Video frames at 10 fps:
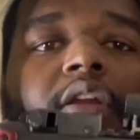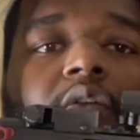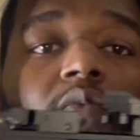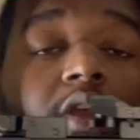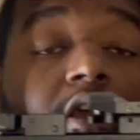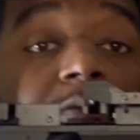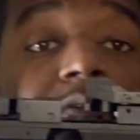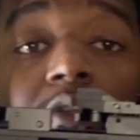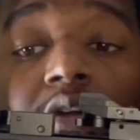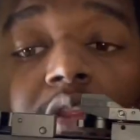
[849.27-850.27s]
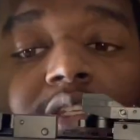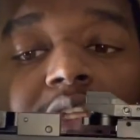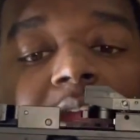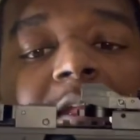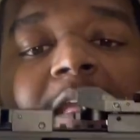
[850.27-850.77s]
run flawless.
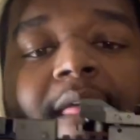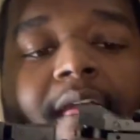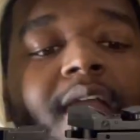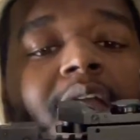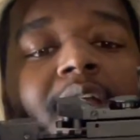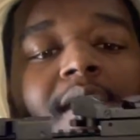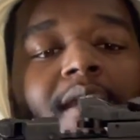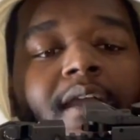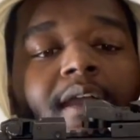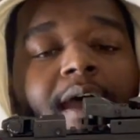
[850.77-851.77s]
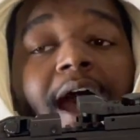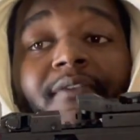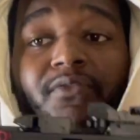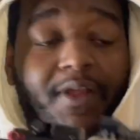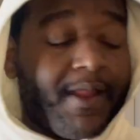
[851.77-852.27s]
Like I've
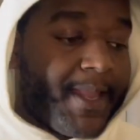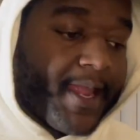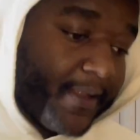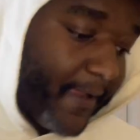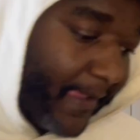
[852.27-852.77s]
like,